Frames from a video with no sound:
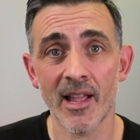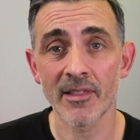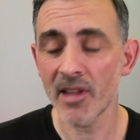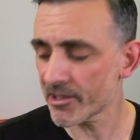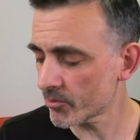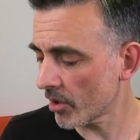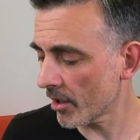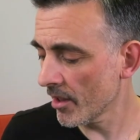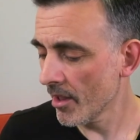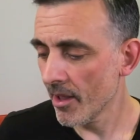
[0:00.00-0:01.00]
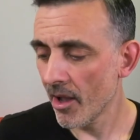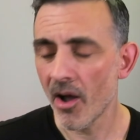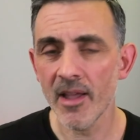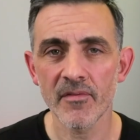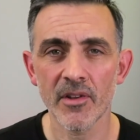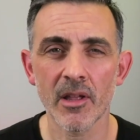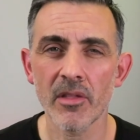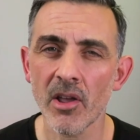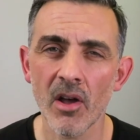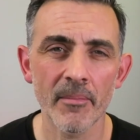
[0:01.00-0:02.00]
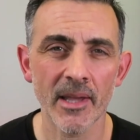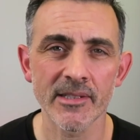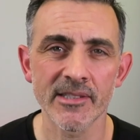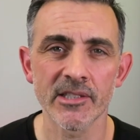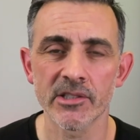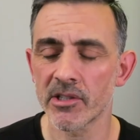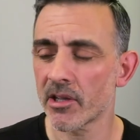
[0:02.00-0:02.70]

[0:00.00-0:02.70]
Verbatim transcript: And that's why because I can't make decisions.